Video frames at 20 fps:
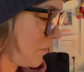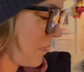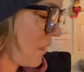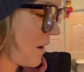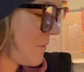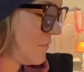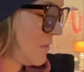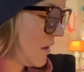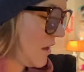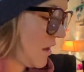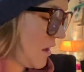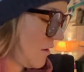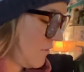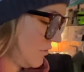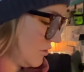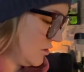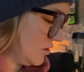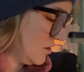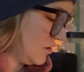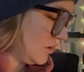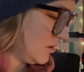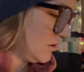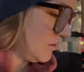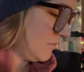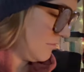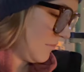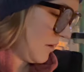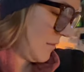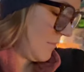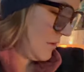I'm thinking we'll just
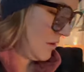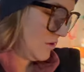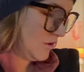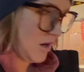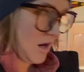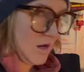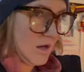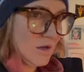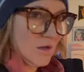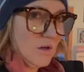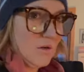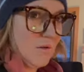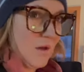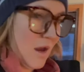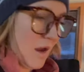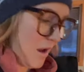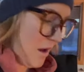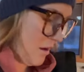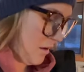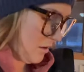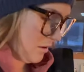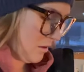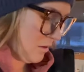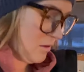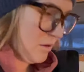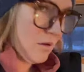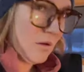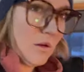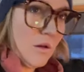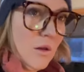maybe try to do that.
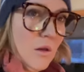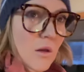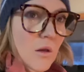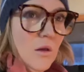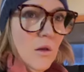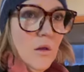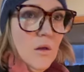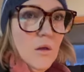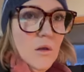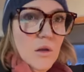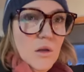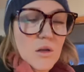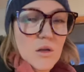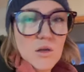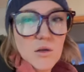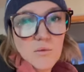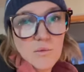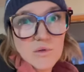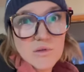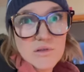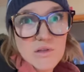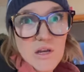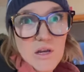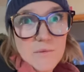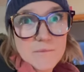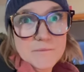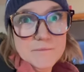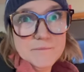We'll see.